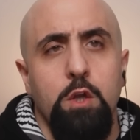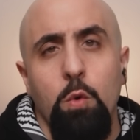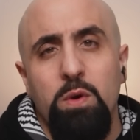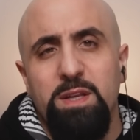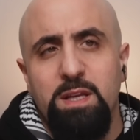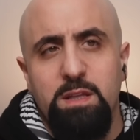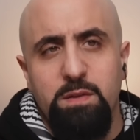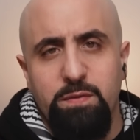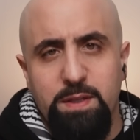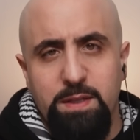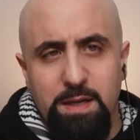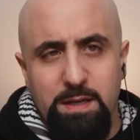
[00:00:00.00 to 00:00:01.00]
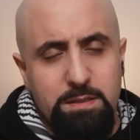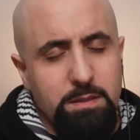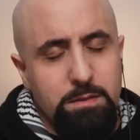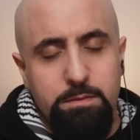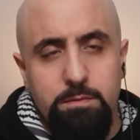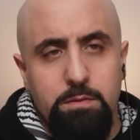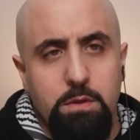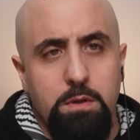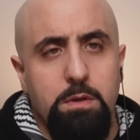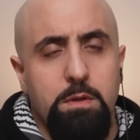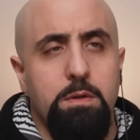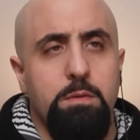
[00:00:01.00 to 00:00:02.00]
No one can defeat Gaza.
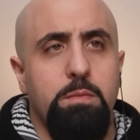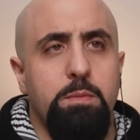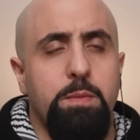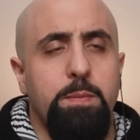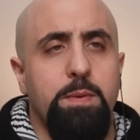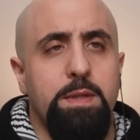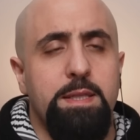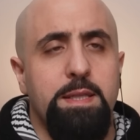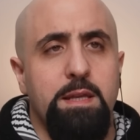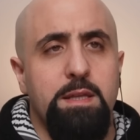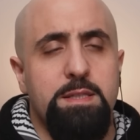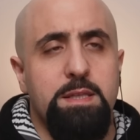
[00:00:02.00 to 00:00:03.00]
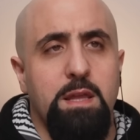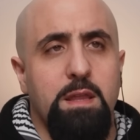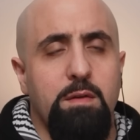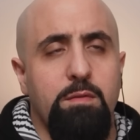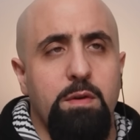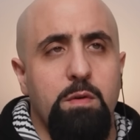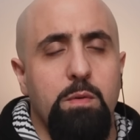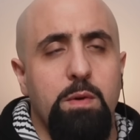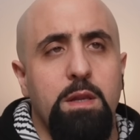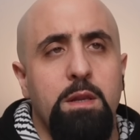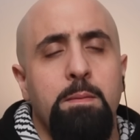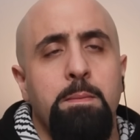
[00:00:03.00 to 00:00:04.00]
The people need to understand that very
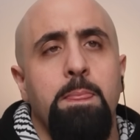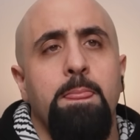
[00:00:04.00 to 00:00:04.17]
well.